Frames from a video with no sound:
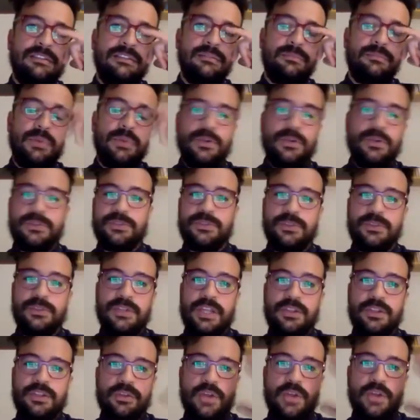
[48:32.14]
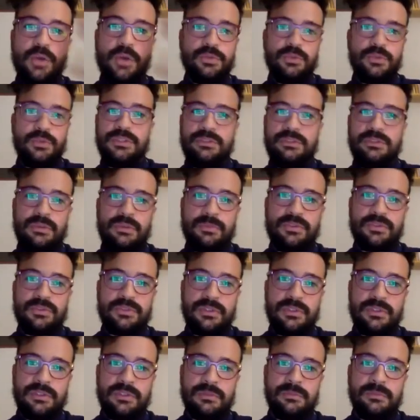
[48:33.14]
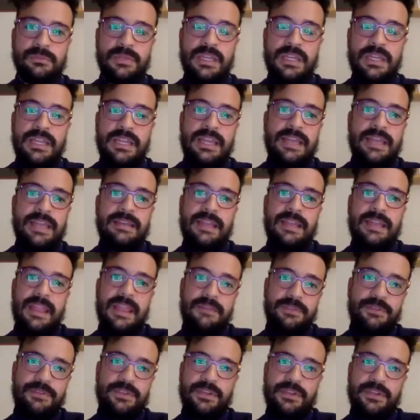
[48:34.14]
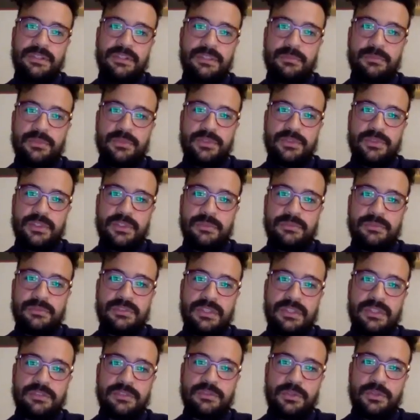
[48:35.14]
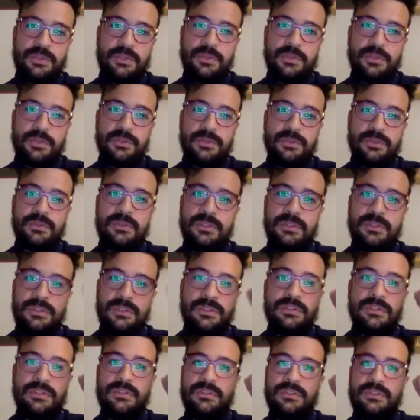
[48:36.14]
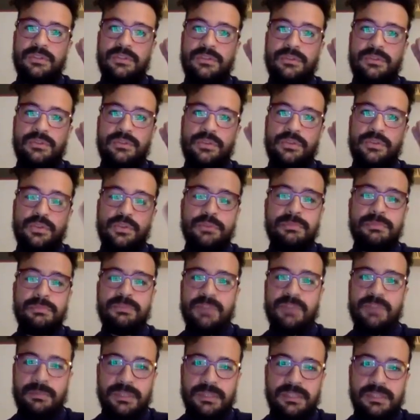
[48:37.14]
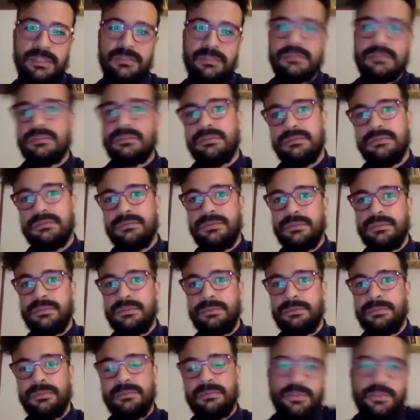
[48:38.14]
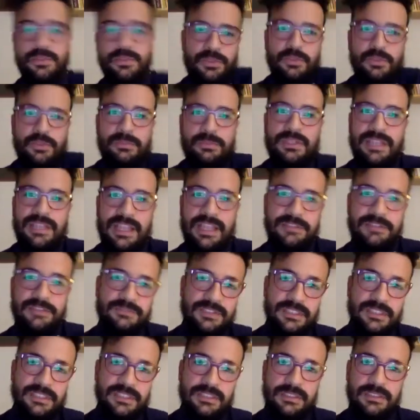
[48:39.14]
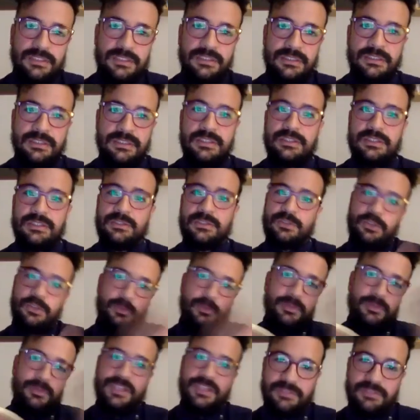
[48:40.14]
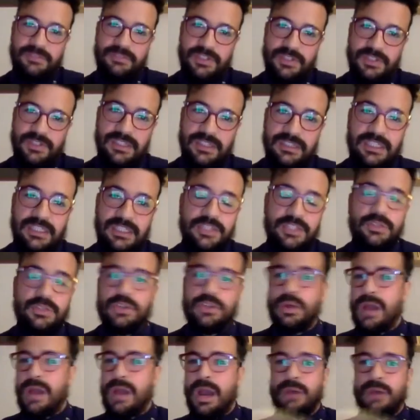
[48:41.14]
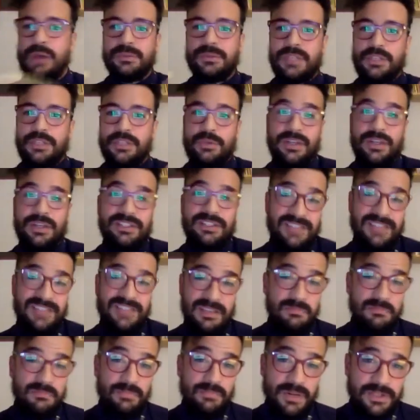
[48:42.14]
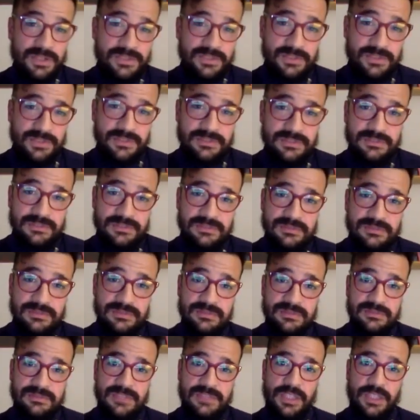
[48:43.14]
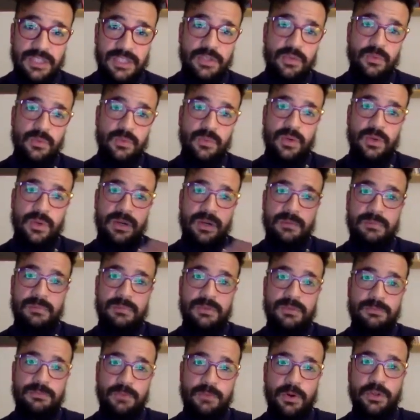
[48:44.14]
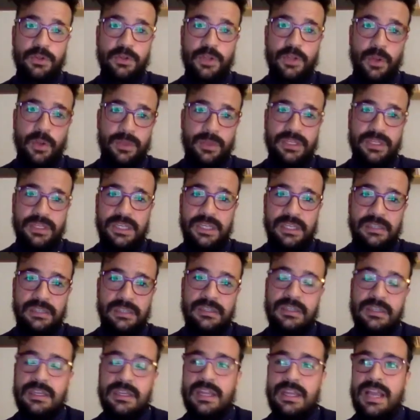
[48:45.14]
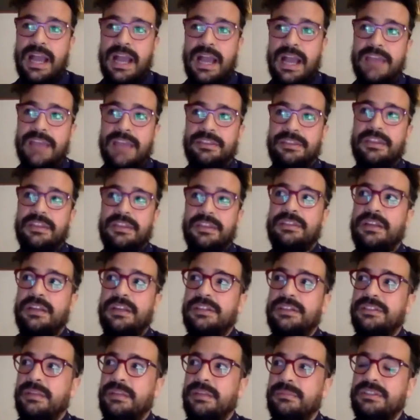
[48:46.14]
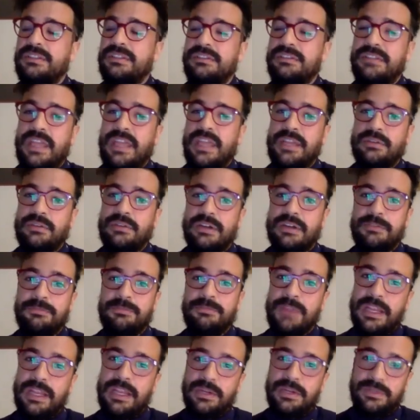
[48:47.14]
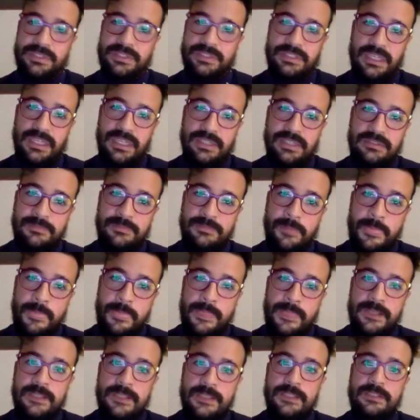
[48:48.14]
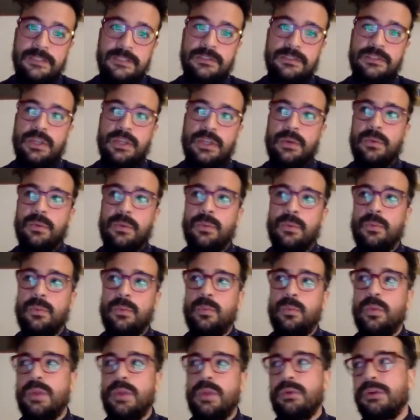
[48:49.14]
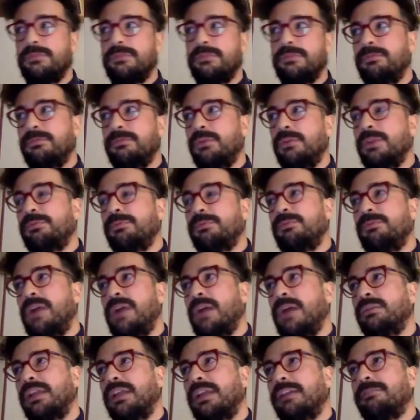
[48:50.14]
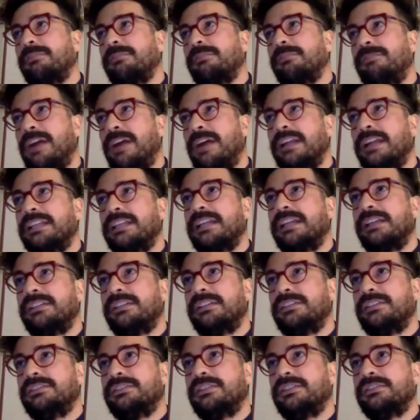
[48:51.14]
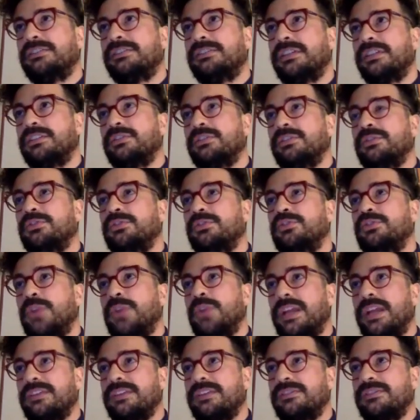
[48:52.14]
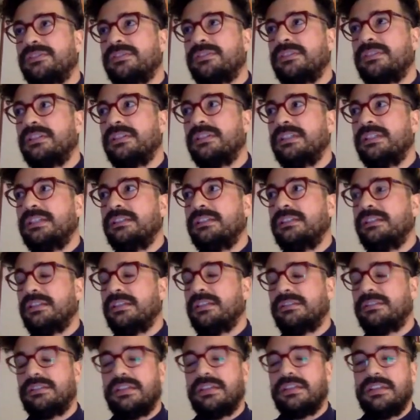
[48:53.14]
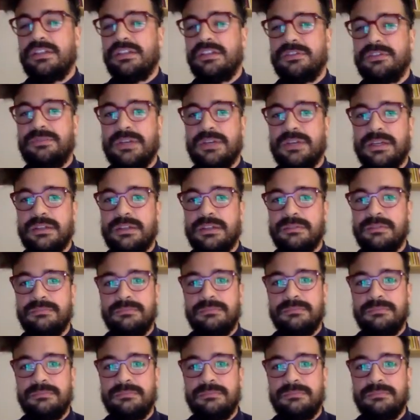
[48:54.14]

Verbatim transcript: person, and you go to into a museum, and everything in the museum says to you, you should be feminist, you should be lefty, you should be liberal, and you go out and you are the same person that you were before going in. I think there is a mistake or a failure in that so we were we found like funny and interesting to dress the skin of a